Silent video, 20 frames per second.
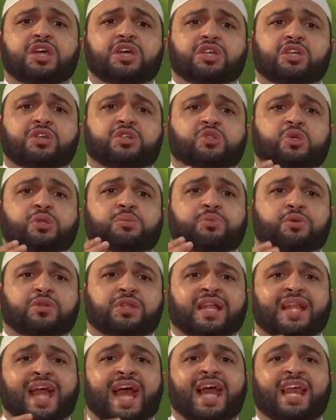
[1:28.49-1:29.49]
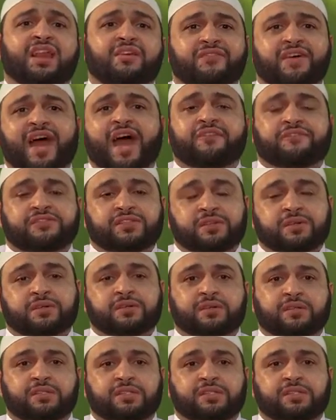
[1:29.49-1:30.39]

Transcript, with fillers: you should put an alif after.